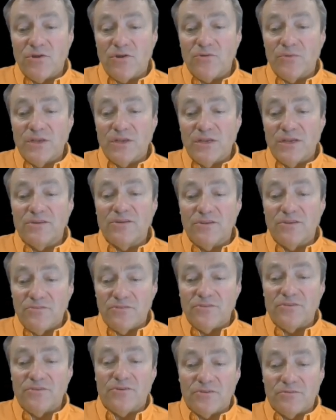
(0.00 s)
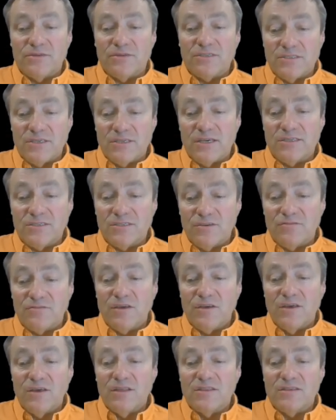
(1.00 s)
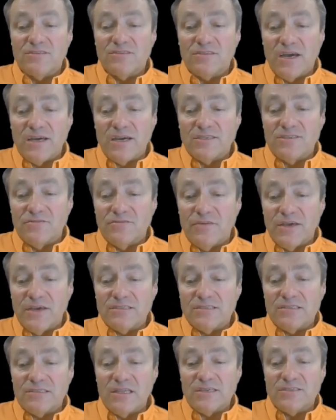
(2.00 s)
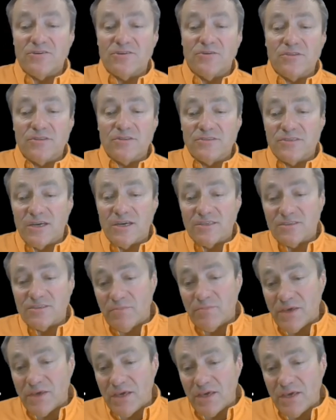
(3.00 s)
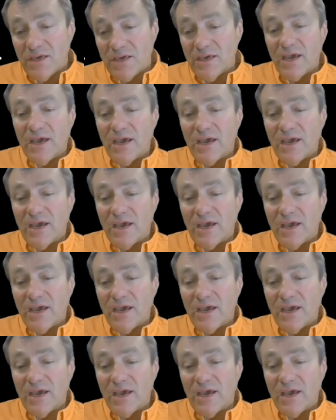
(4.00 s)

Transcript: or we need a theorem that says if the size of A is less than or equal to the size of B,